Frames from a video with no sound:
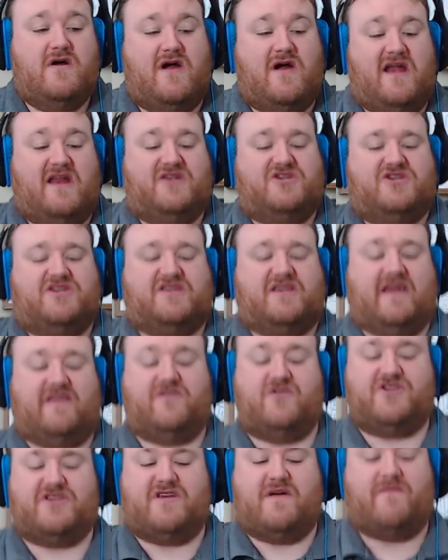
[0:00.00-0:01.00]
And it's just
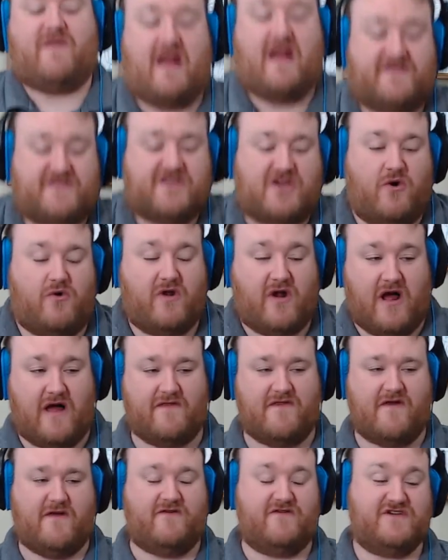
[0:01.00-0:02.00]
like there's something else going
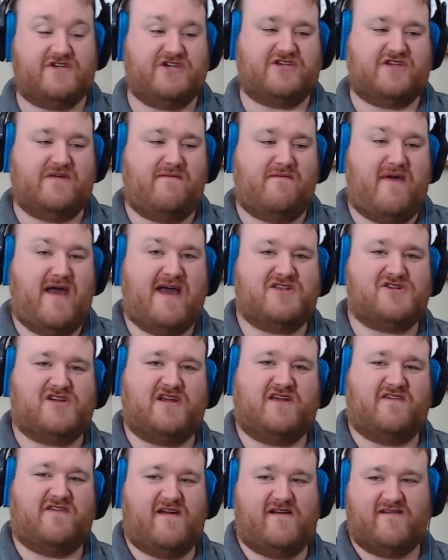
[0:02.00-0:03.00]
on there. There's just a
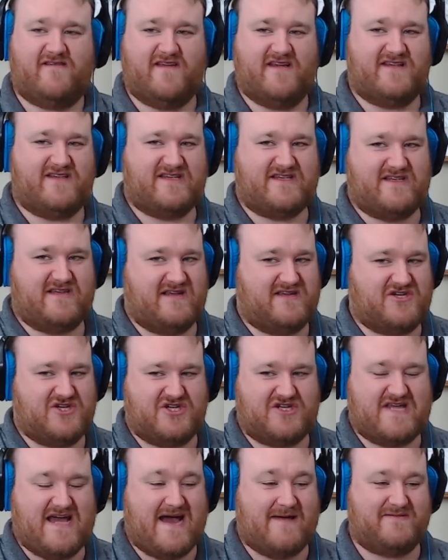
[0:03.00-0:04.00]
magic there that
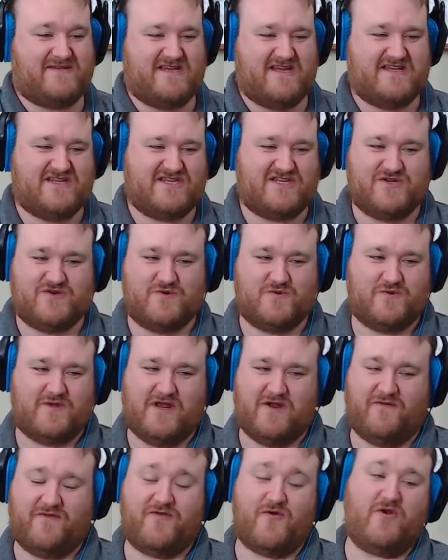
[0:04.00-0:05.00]
just taps into,
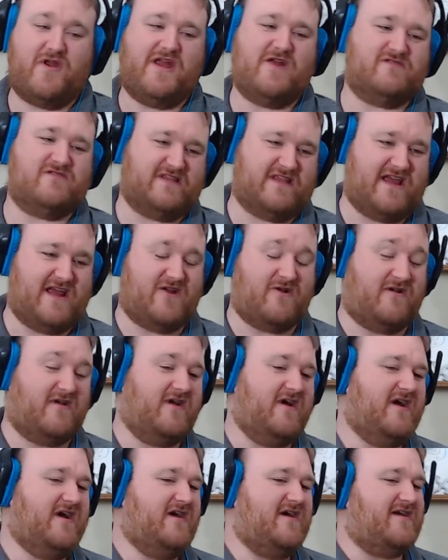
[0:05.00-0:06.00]
30 years
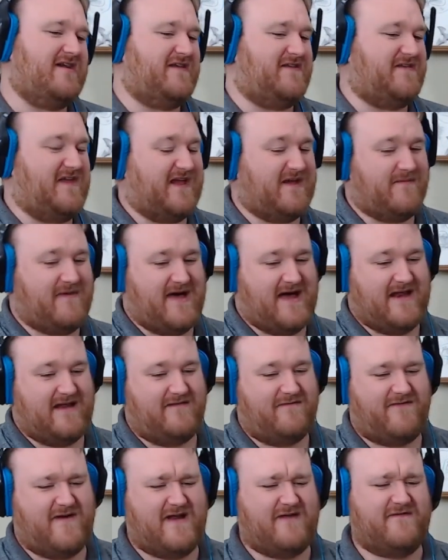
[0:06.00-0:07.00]
later, you think about
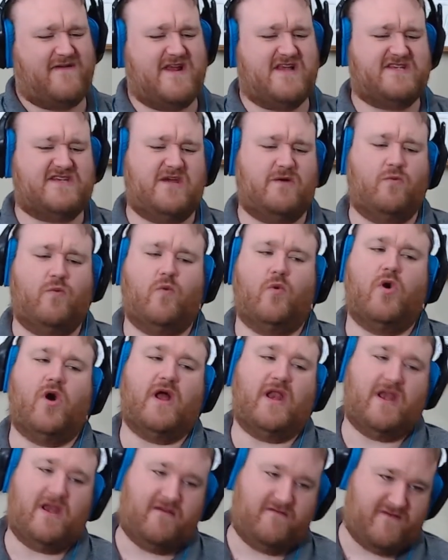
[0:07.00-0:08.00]
it. Final Fantasy
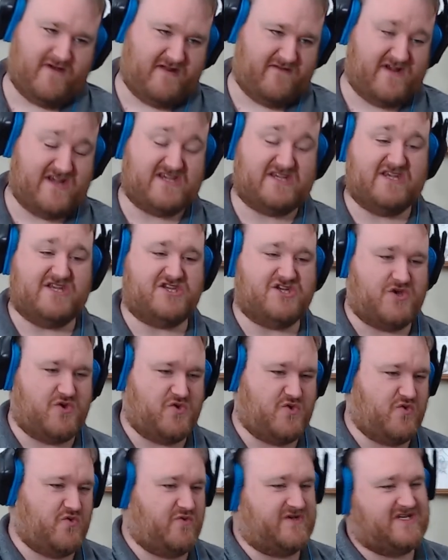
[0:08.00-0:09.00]
1, Final Fantasy
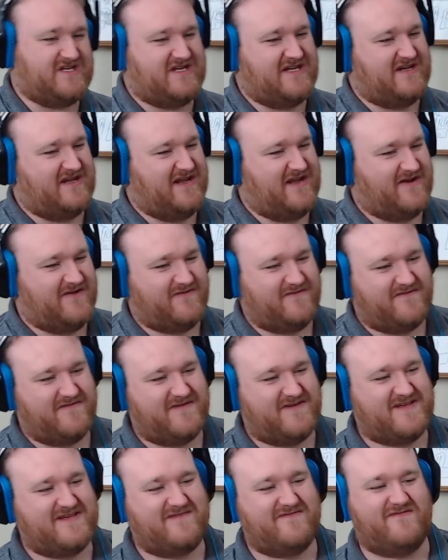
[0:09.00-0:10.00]
2,
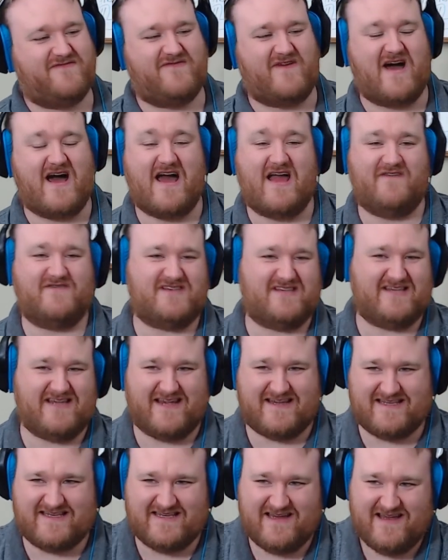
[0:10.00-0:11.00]
5,
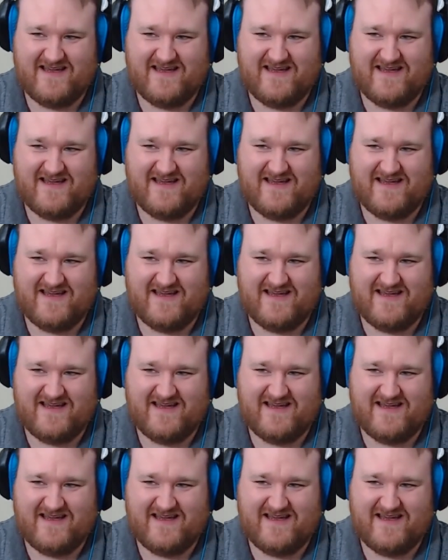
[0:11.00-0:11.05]
6.